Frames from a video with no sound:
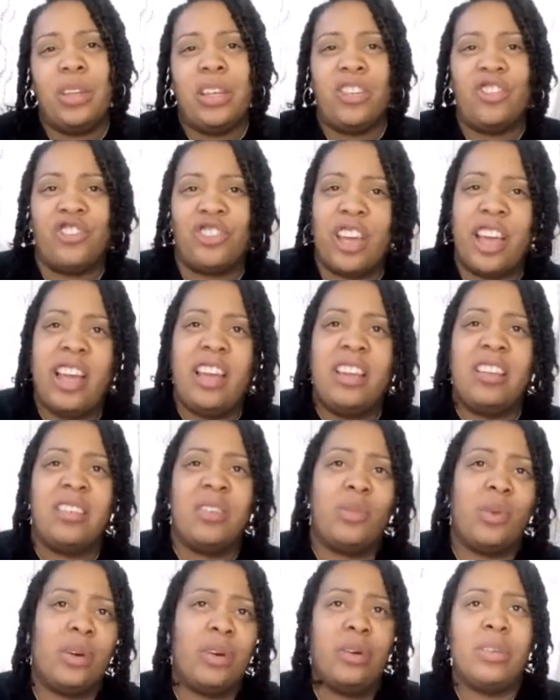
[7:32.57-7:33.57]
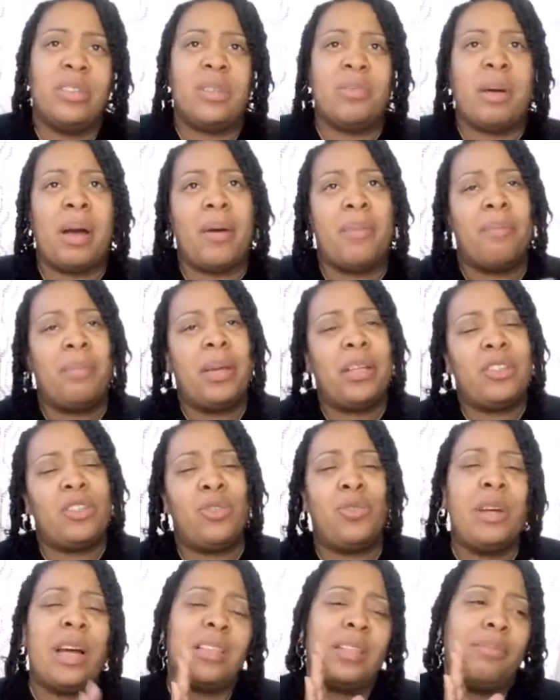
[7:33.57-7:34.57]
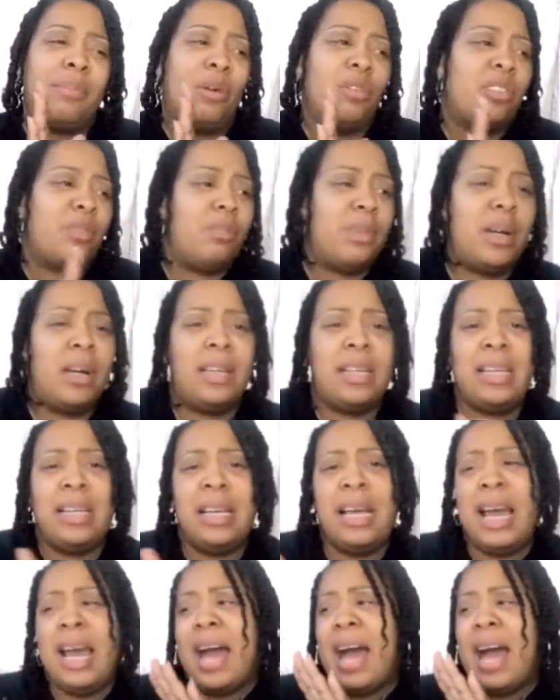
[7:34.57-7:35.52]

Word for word: exchange of words about, bitch, who got the most money?